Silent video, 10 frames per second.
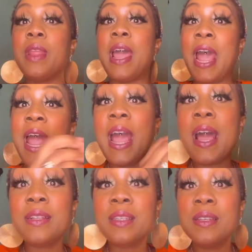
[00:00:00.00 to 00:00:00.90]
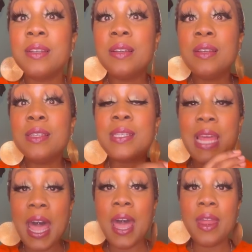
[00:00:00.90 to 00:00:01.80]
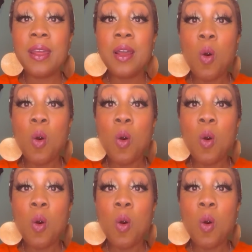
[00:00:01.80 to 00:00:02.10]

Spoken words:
and said